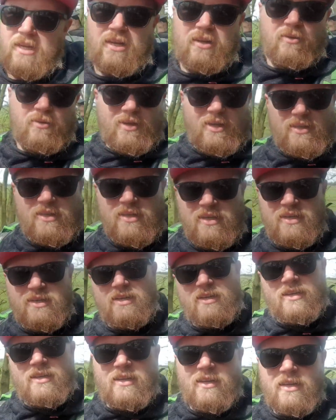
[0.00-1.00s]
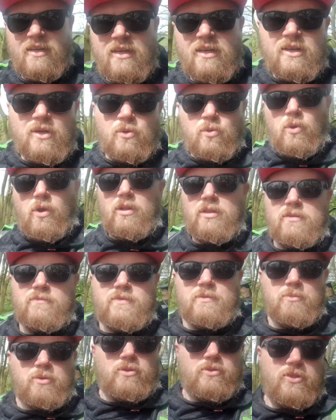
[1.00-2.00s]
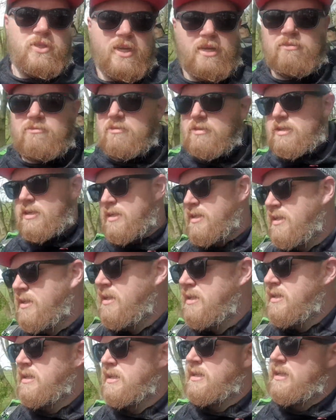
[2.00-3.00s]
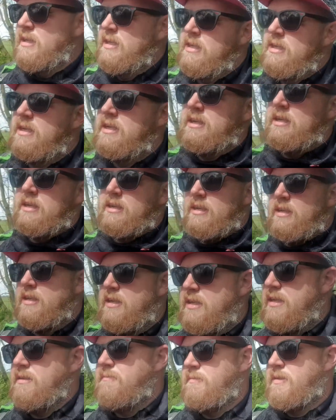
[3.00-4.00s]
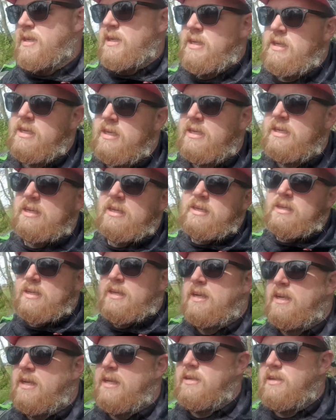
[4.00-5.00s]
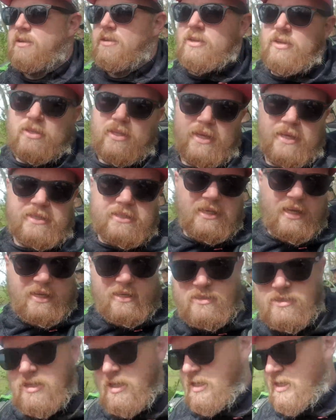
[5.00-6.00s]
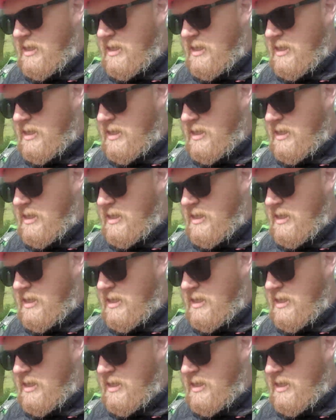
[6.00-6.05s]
Well, what a lovely mulch out. Don't know the exact.